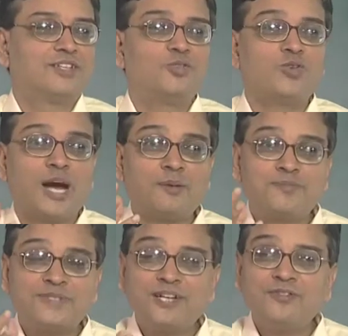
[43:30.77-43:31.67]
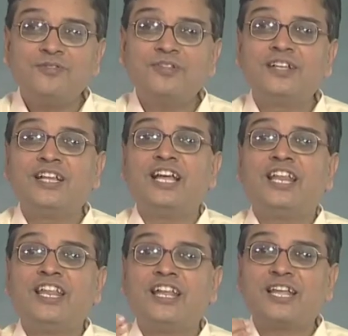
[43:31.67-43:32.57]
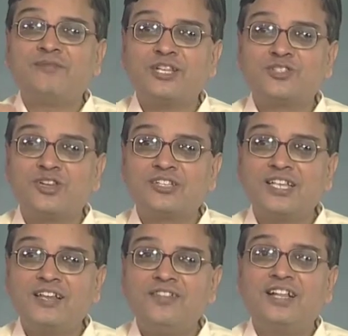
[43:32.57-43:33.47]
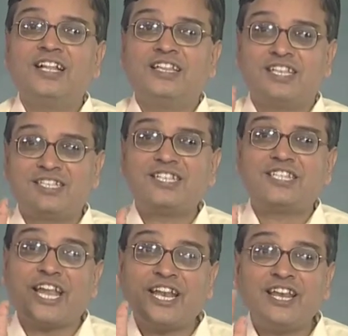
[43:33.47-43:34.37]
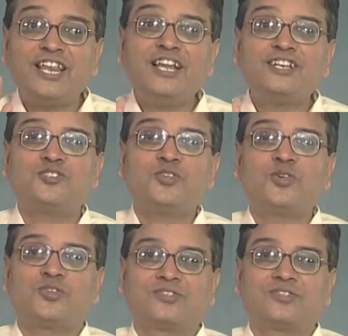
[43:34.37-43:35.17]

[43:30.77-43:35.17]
You observe, reconvince yourself, this is indeed so,